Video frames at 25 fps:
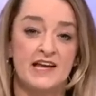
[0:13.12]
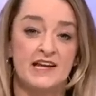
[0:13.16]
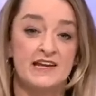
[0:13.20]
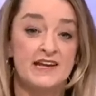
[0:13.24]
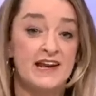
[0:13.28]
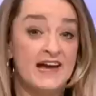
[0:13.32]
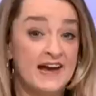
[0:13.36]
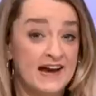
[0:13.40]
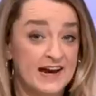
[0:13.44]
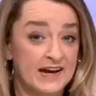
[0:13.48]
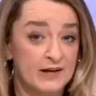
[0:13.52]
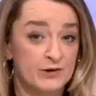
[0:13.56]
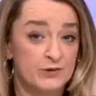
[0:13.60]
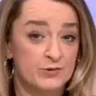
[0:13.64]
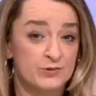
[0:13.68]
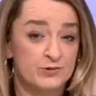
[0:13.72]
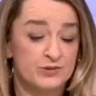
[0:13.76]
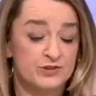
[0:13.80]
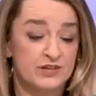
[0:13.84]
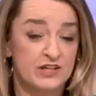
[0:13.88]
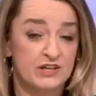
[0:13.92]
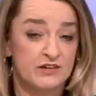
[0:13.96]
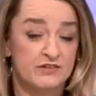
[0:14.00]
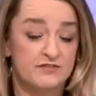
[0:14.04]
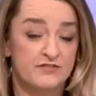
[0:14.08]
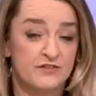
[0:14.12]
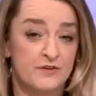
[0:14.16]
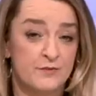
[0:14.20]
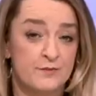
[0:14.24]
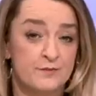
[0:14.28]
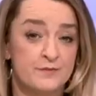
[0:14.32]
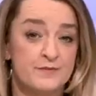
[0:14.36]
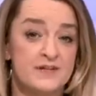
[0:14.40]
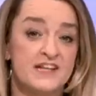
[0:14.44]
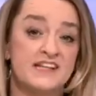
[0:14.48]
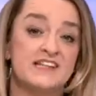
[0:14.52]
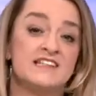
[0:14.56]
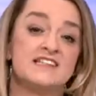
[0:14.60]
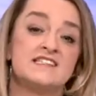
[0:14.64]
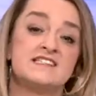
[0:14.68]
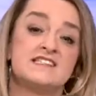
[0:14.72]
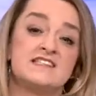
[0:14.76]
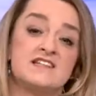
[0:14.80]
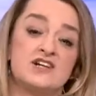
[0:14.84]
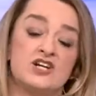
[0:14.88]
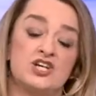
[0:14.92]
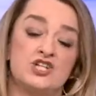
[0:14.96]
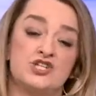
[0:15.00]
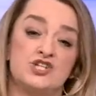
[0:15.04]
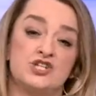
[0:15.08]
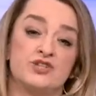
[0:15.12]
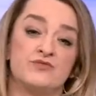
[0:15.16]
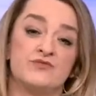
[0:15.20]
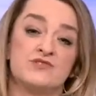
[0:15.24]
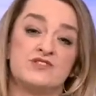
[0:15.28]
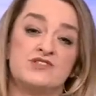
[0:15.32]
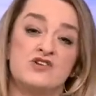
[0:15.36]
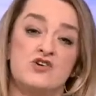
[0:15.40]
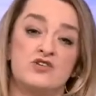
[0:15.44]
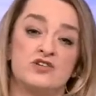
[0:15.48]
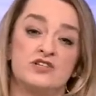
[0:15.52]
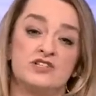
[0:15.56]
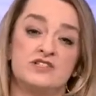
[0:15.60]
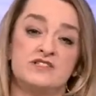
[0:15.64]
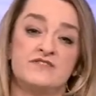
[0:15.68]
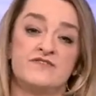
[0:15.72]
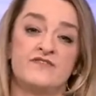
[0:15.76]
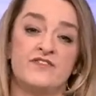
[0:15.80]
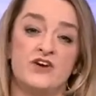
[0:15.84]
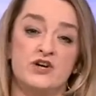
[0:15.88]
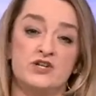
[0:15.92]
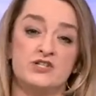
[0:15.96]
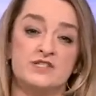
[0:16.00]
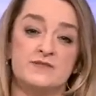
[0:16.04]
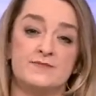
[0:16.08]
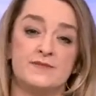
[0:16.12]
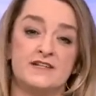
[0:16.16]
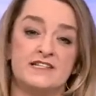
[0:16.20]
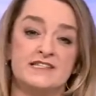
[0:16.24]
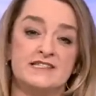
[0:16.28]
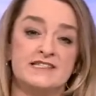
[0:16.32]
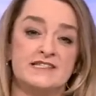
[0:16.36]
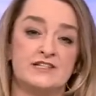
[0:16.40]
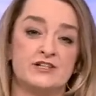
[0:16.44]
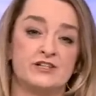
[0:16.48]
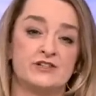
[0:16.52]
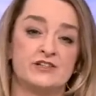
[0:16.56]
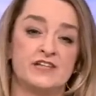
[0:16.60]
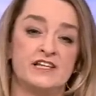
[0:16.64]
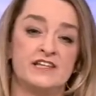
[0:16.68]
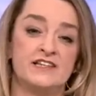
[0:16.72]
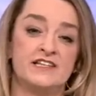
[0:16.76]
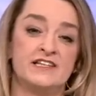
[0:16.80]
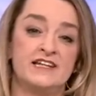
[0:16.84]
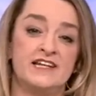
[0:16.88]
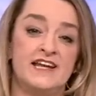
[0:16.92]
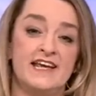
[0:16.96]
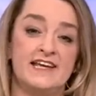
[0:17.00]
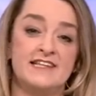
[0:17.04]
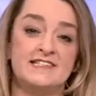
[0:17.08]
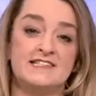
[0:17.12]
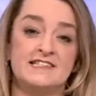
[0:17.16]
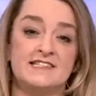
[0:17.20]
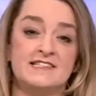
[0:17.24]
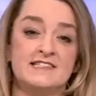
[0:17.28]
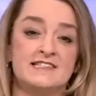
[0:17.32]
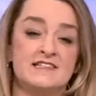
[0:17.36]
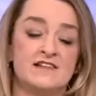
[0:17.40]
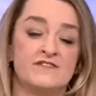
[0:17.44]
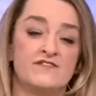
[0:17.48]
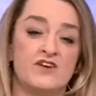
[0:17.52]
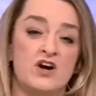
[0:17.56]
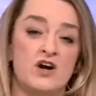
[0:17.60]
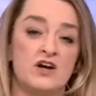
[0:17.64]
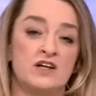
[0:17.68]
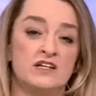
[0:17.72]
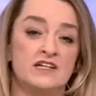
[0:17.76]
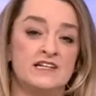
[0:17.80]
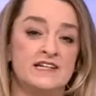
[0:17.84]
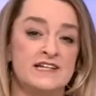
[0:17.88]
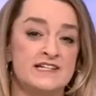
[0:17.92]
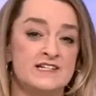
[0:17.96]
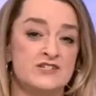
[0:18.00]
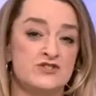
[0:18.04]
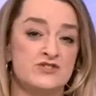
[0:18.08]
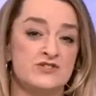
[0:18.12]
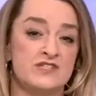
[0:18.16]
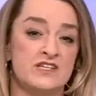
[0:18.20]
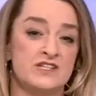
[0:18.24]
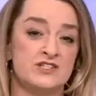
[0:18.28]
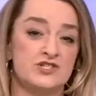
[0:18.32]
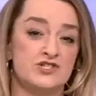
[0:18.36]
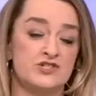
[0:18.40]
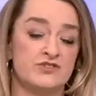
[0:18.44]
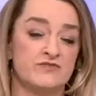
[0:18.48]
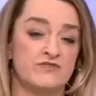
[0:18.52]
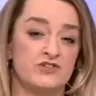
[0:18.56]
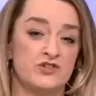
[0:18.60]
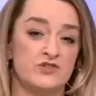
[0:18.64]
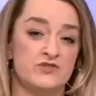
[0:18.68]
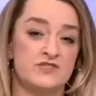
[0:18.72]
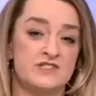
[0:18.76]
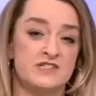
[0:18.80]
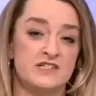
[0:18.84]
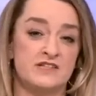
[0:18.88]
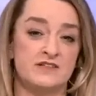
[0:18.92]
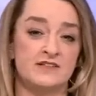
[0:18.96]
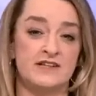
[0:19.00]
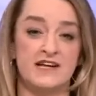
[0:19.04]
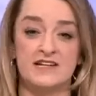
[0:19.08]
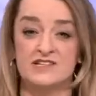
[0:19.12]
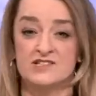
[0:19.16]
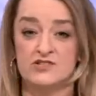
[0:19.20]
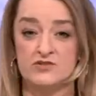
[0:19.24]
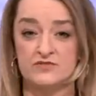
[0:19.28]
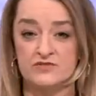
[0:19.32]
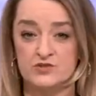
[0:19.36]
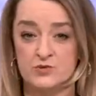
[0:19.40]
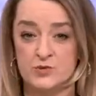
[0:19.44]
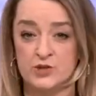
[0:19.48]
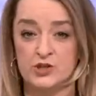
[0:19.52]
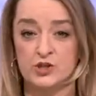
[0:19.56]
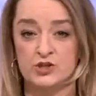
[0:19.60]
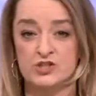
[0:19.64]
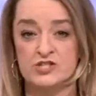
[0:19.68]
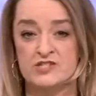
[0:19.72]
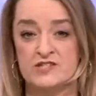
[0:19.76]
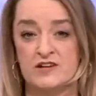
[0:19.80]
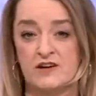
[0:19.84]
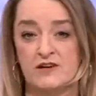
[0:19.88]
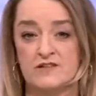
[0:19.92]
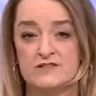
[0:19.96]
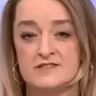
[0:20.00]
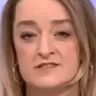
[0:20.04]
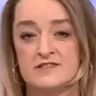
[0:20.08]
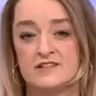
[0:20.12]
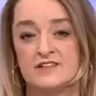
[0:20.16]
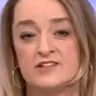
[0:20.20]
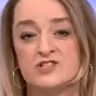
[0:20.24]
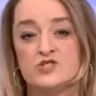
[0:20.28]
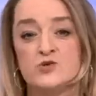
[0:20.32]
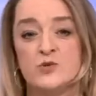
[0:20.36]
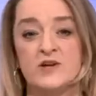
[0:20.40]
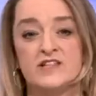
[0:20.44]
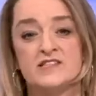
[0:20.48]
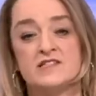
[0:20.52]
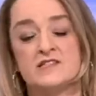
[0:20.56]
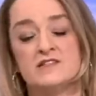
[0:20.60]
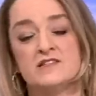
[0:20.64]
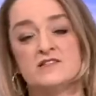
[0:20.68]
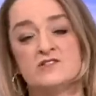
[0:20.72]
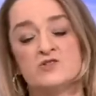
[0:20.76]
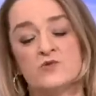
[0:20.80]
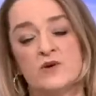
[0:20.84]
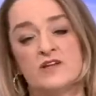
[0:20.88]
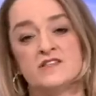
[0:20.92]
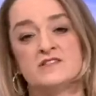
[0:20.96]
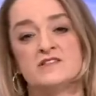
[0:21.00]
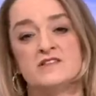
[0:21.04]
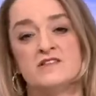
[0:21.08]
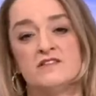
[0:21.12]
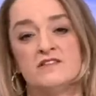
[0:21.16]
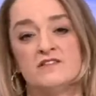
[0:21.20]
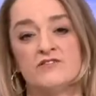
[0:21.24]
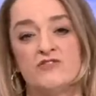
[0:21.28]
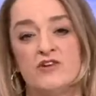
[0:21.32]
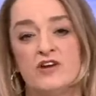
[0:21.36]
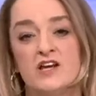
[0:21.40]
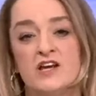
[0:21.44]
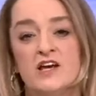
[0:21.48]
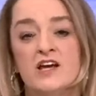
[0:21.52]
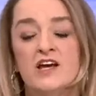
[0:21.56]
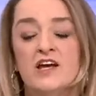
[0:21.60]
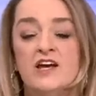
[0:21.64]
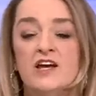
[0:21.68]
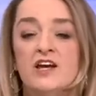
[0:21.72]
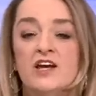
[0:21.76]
Now, we'll hear from Nicola Sturgeon, Scotland's First Minister, in the latest of our leaders' interviews to get us off to a good start in 2023.